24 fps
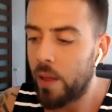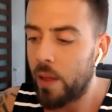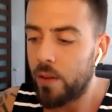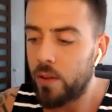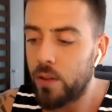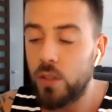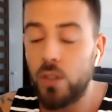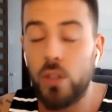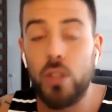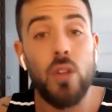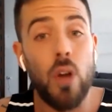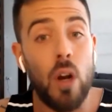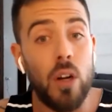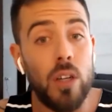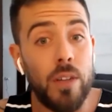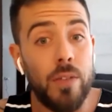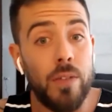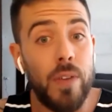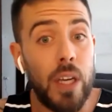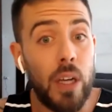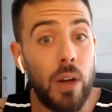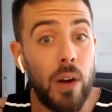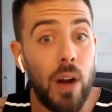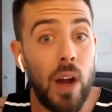Start to
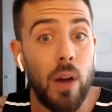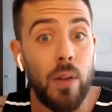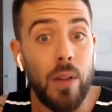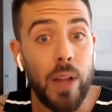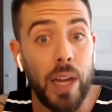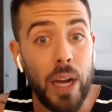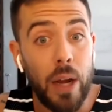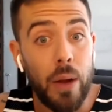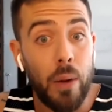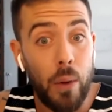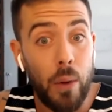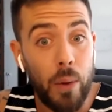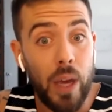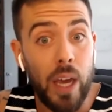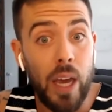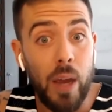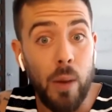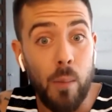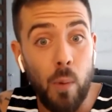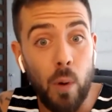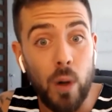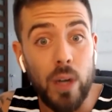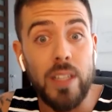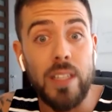figure out like, okay,
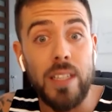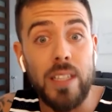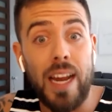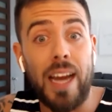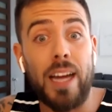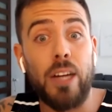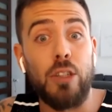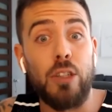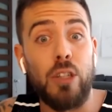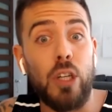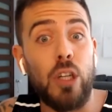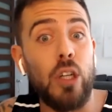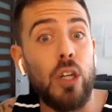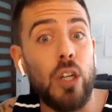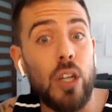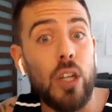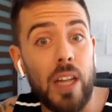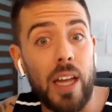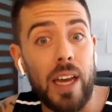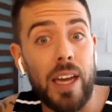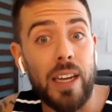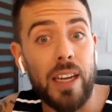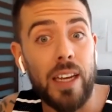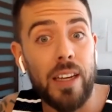what does it actually look
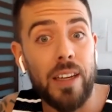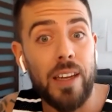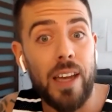like,